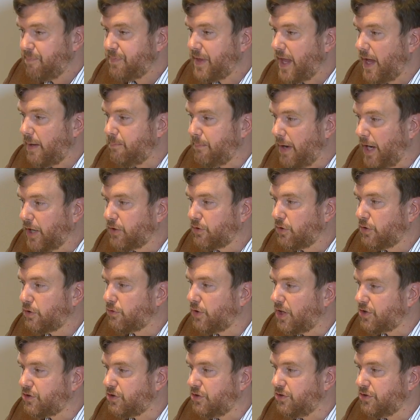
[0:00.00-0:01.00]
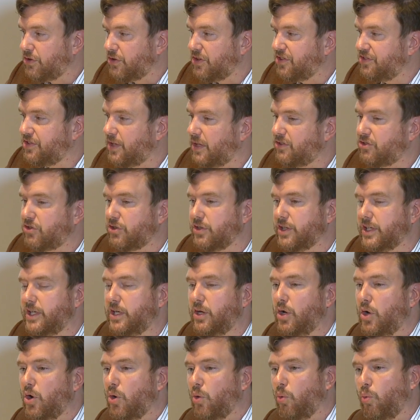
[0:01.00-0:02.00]
and microaggressions are
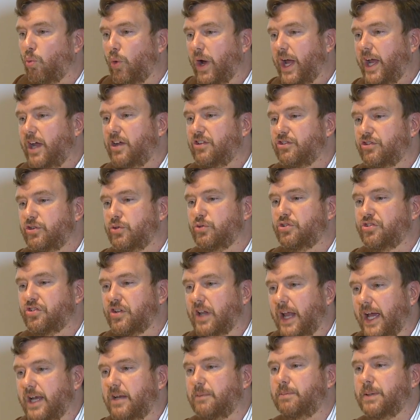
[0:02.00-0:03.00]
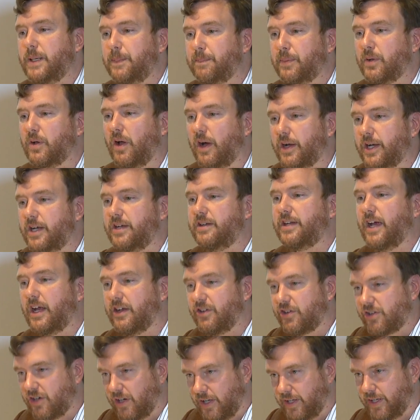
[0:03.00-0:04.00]
essentially ways you slight people
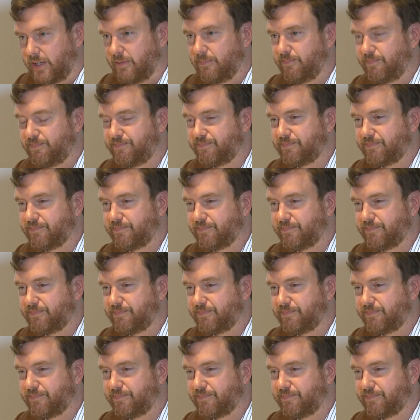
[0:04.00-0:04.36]
unintentionally,